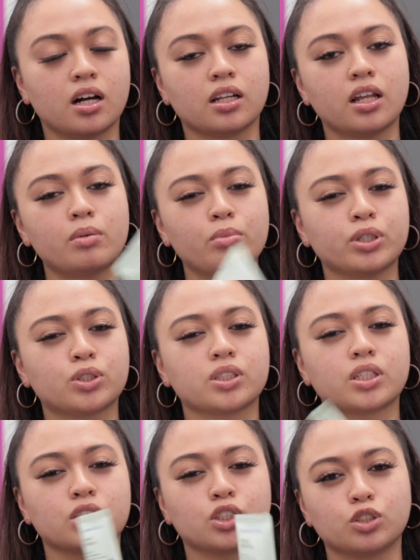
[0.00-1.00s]
A lot of
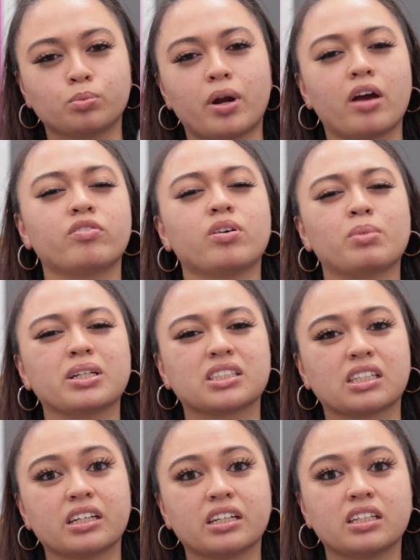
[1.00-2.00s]
moisturizers are super heavy on my
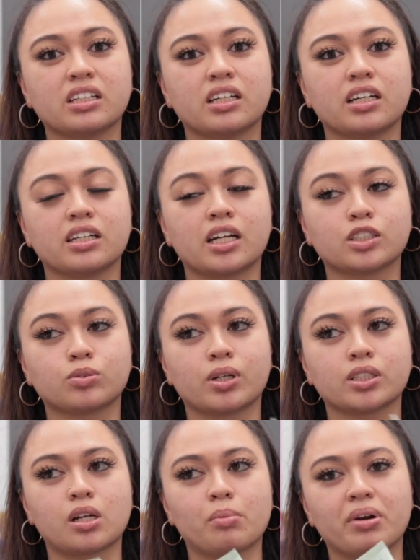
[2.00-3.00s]
skin, and that's when I
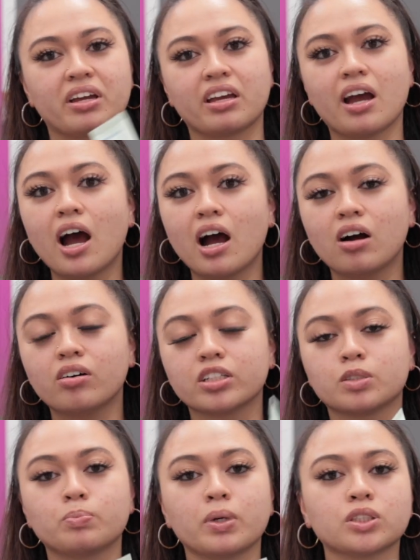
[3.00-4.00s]
start breaking out,
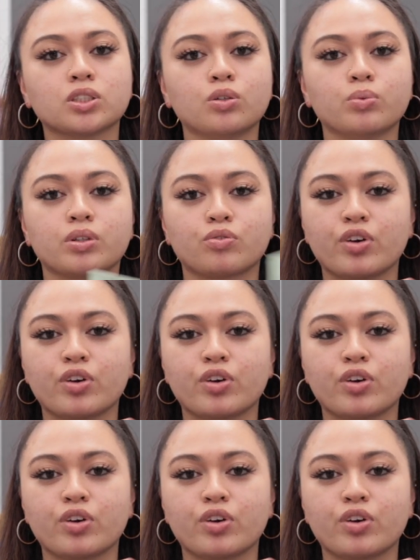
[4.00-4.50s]
especially with the